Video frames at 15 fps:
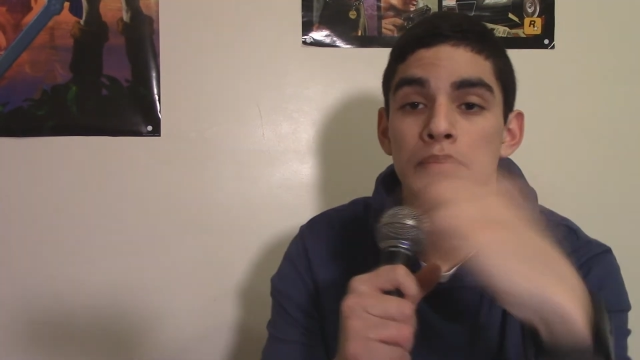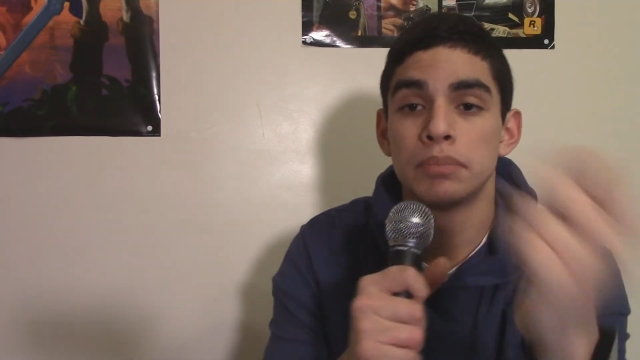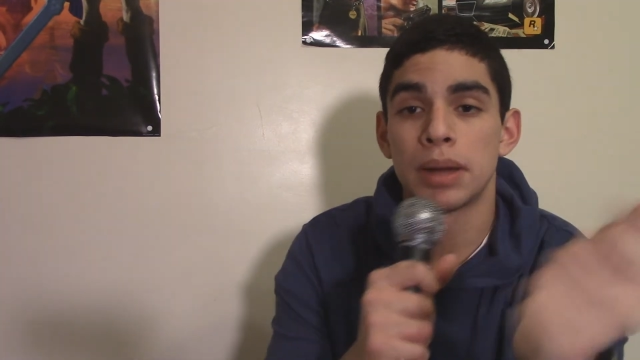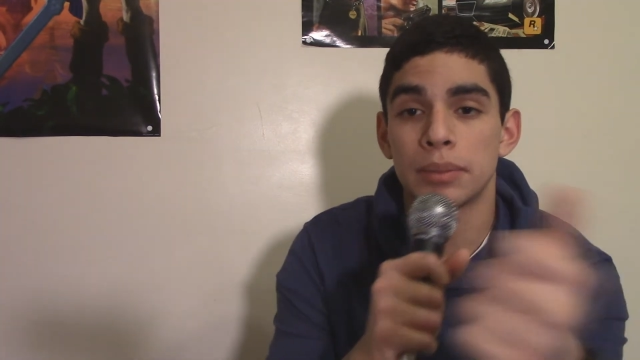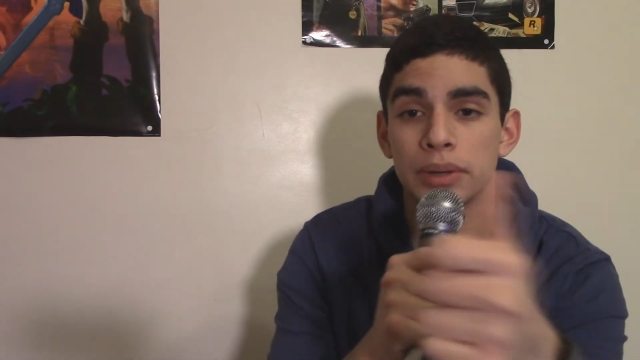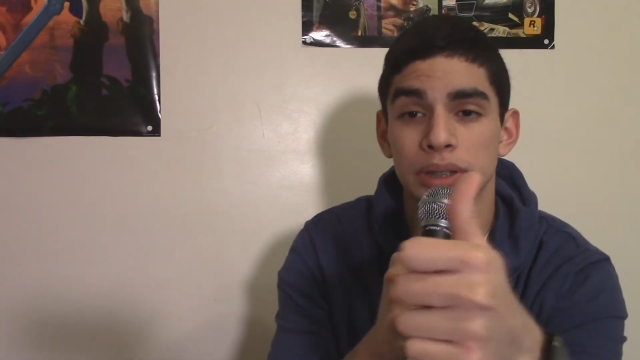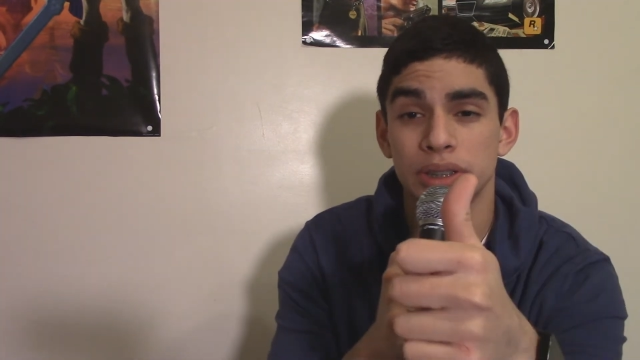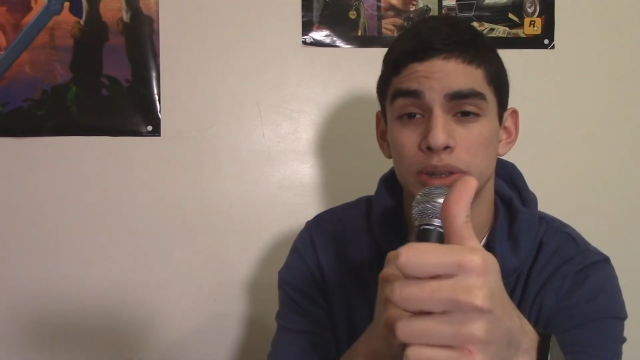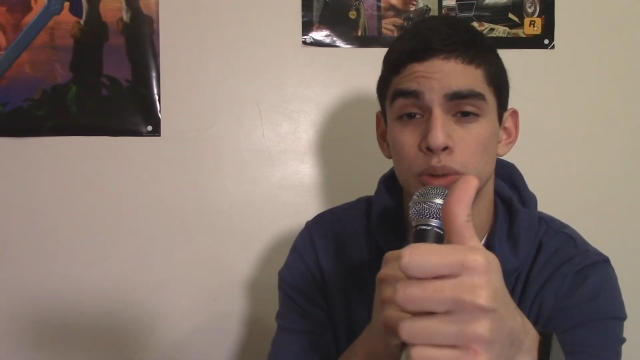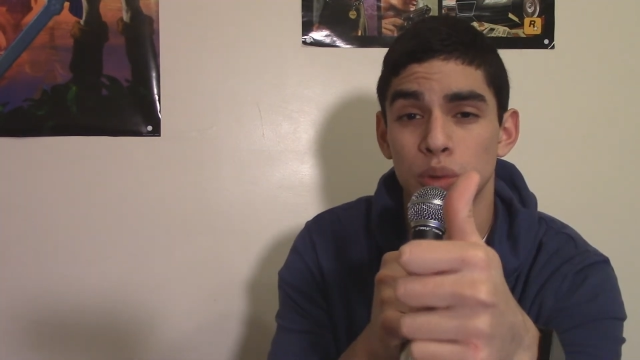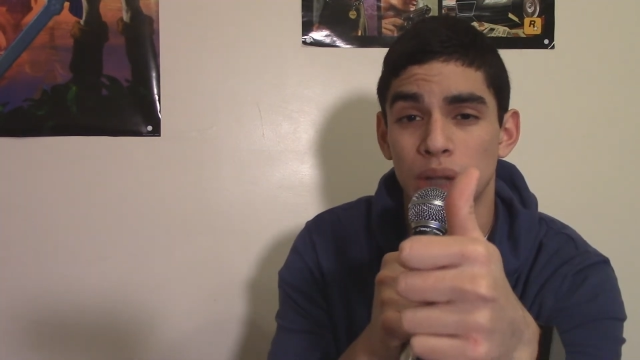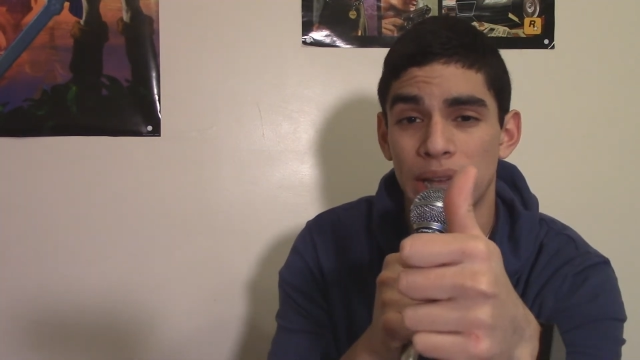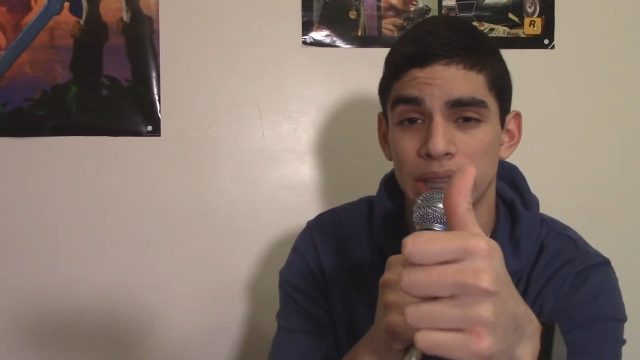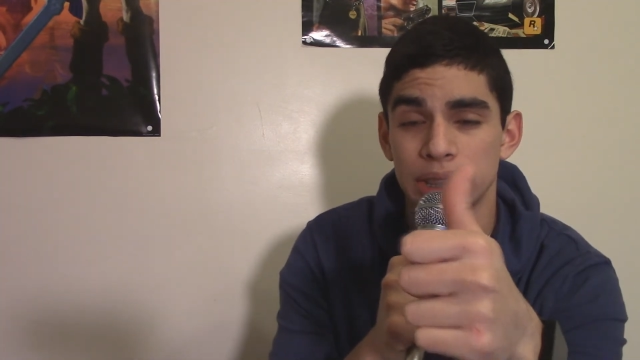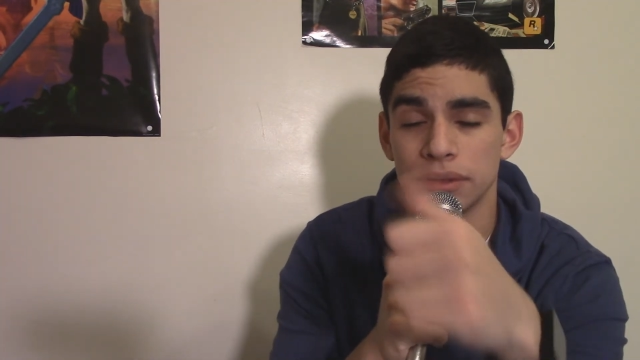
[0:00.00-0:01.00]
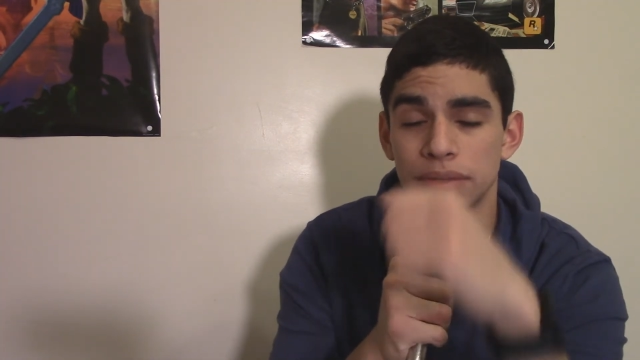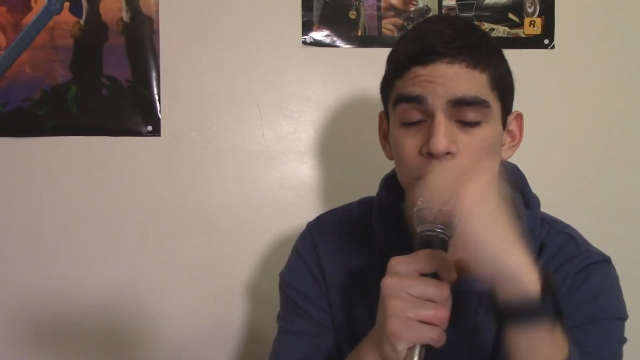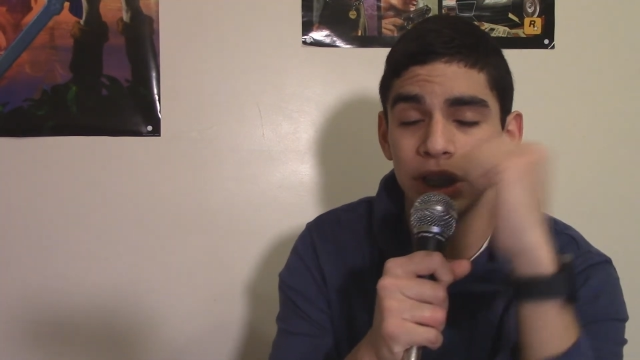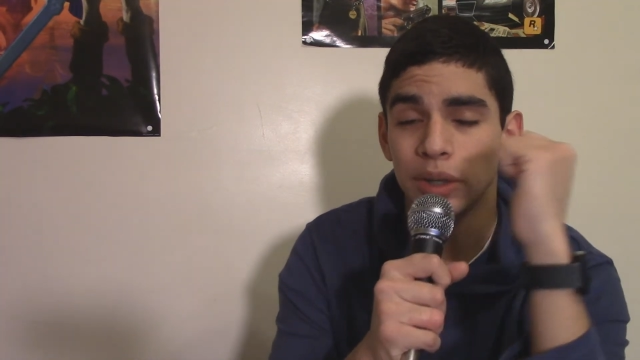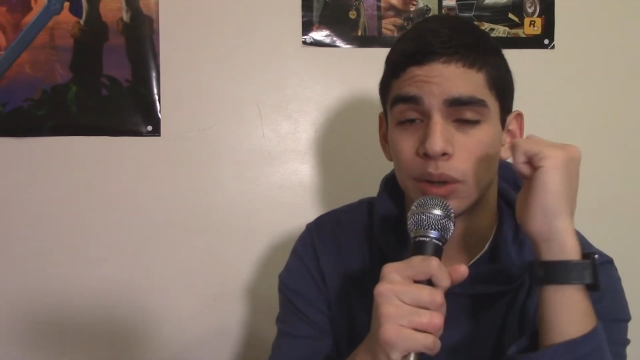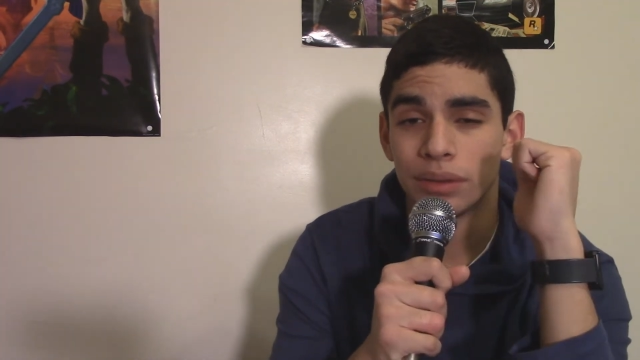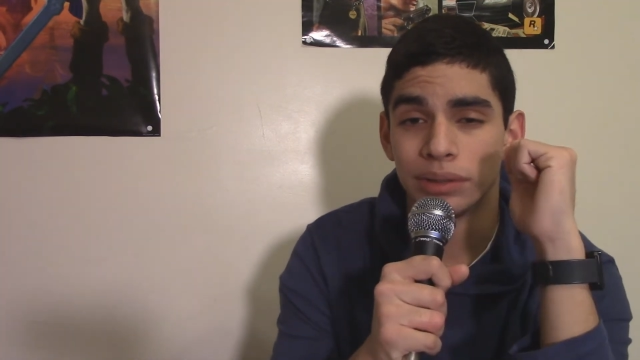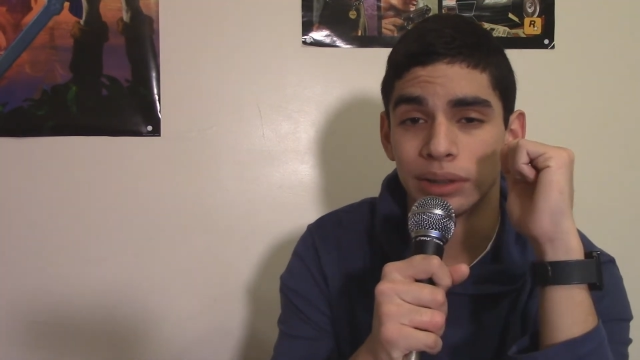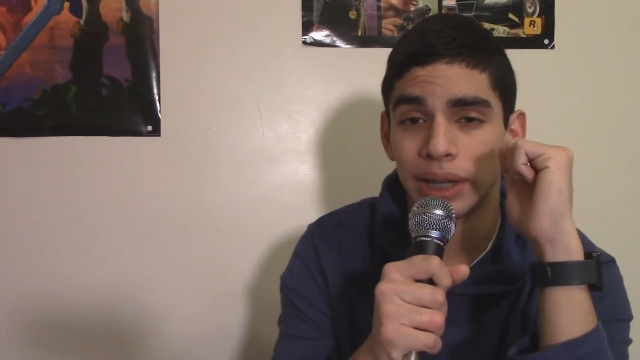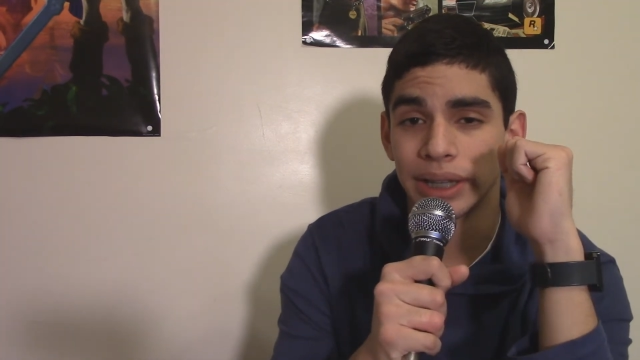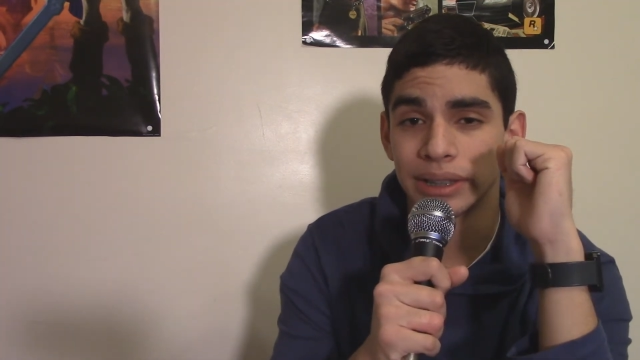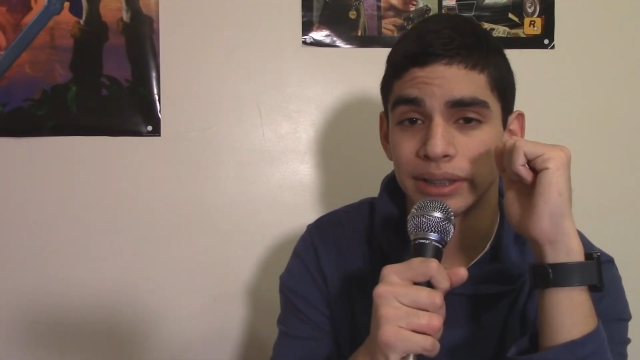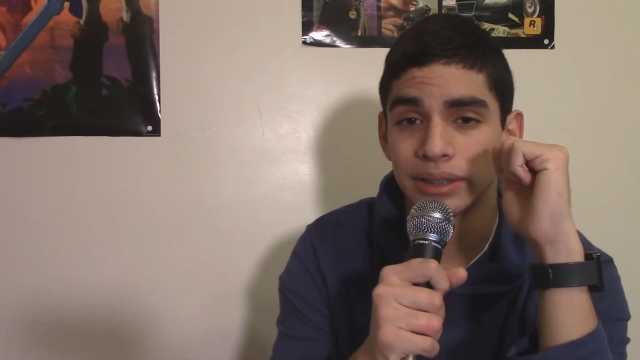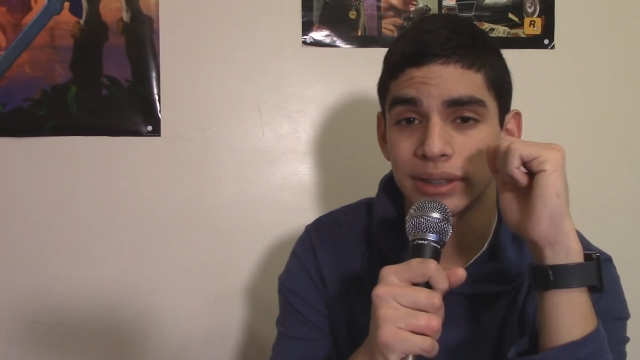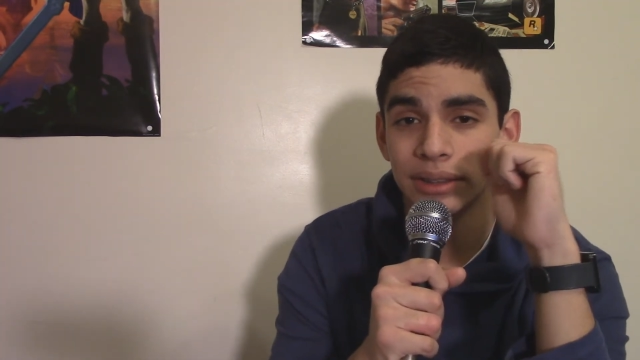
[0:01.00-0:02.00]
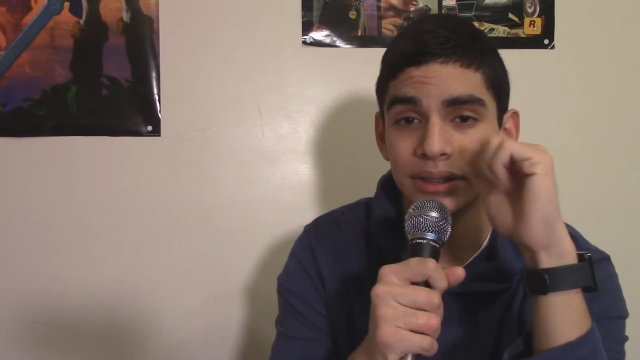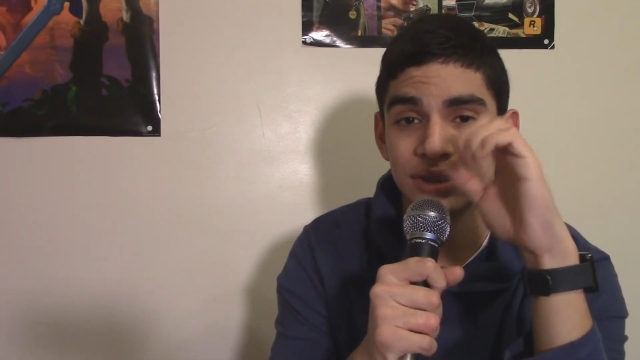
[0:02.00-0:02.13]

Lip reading: Remember to like the video if you liked it,